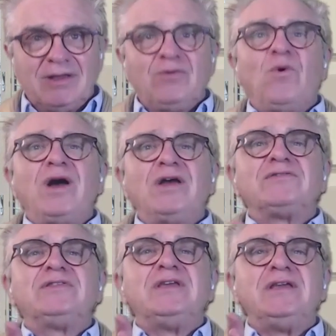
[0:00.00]

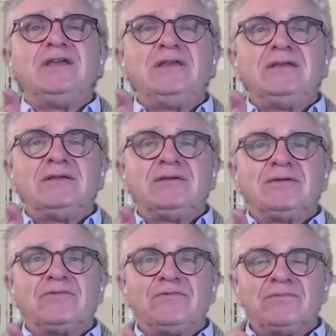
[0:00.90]
was the
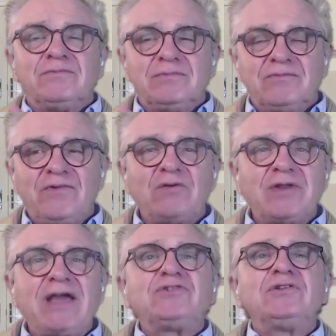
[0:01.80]

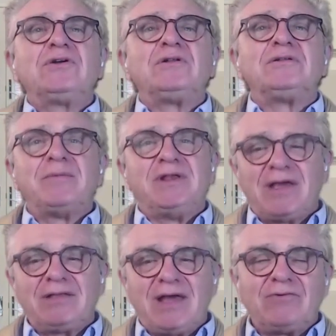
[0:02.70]
foundational. I mean,
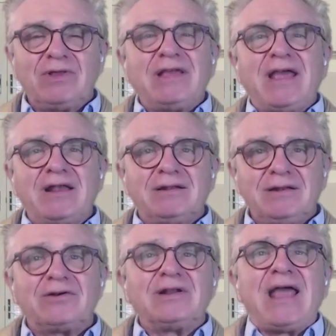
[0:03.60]
that really
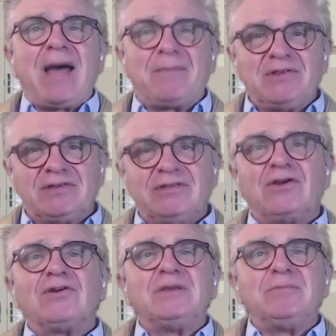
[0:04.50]
literally happens in the
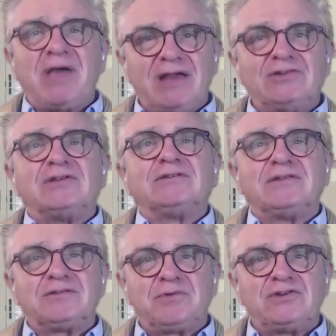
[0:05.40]
early pages.
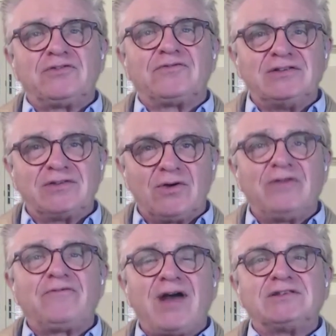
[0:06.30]
Is Preacher finds he
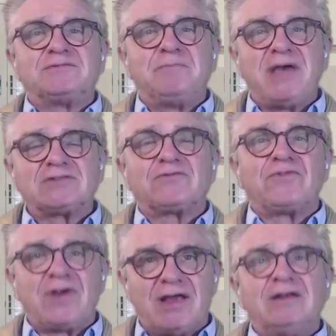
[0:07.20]
finds his best
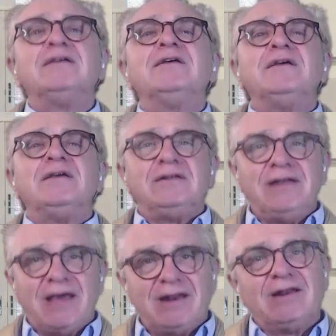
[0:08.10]
friend
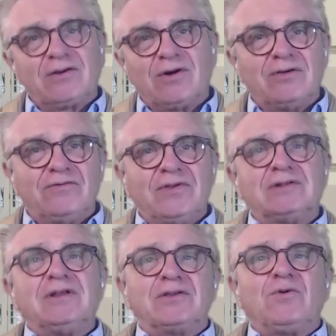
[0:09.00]
dead in a cornfield.
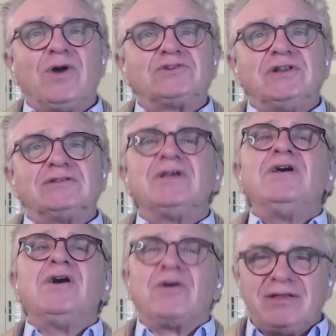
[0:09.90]
And the question is,
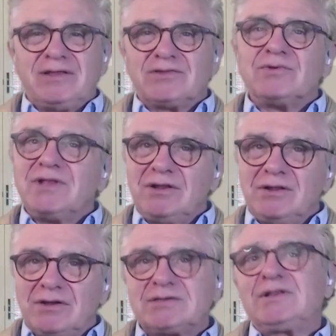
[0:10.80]
okay, this really
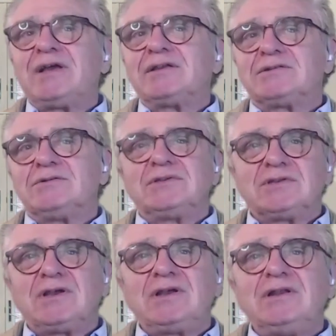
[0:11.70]
looks like
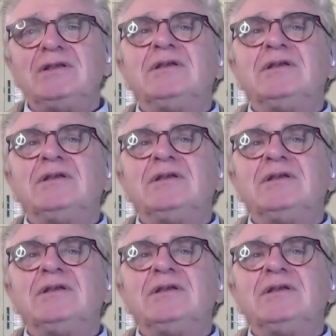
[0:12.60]
suicide.